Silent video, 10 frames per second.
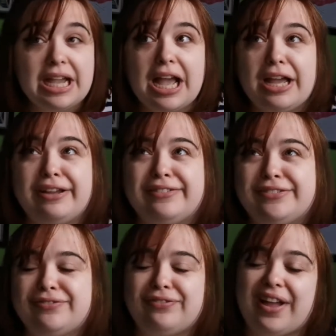I
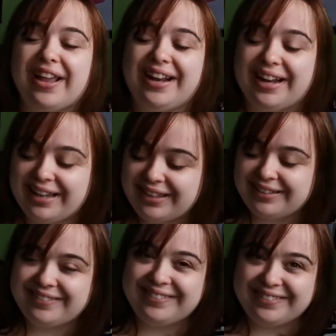
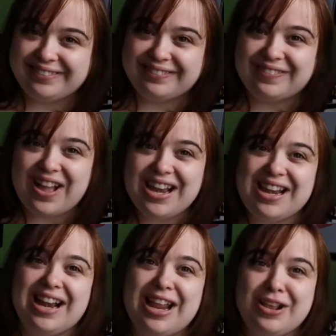finally
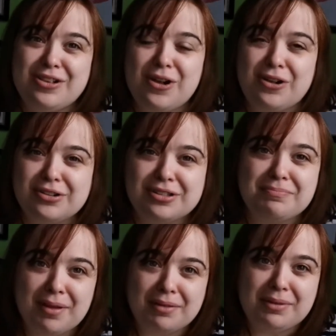got
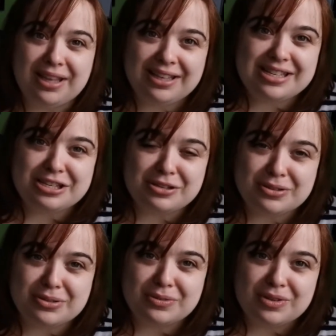Bubby
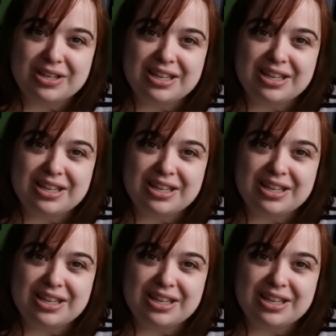to